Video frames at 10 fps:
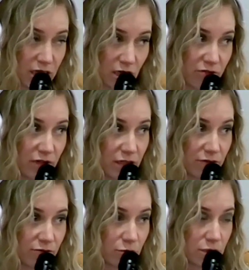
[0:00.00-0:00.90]
terrified
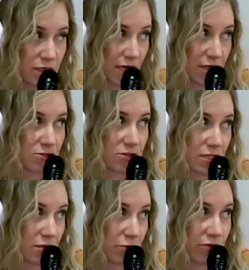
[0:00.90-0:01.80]
of was The
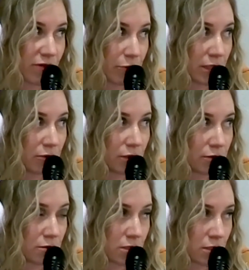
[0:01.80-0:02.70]
Exorcism of Emily
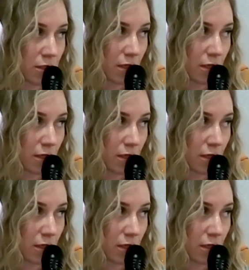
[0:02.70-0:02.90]
Rose.